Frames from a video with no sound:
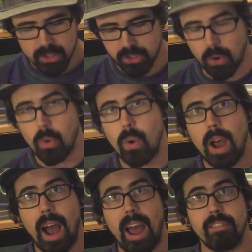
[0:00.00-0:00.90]
So
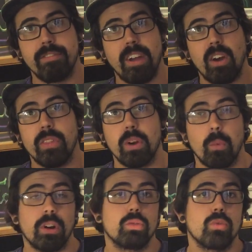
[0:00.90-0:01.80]
I've found that it
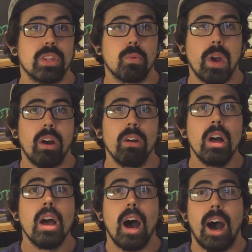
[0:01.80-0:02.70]
works really well.
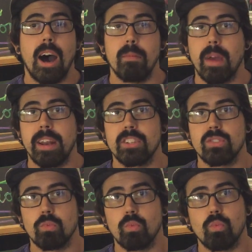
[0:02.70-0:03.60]
And
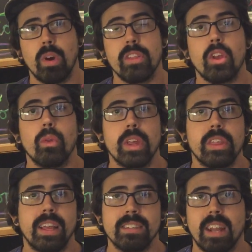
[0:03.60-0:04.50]
it's one of the only
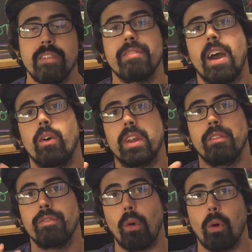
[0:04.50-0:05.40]
things that I've found
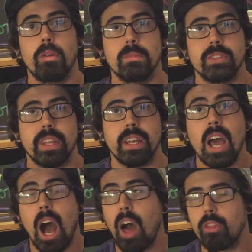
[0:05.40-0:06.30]
in forums that
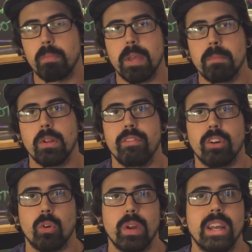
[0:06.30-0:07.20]
other people have
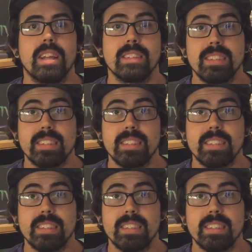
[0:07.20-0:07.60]
agreed is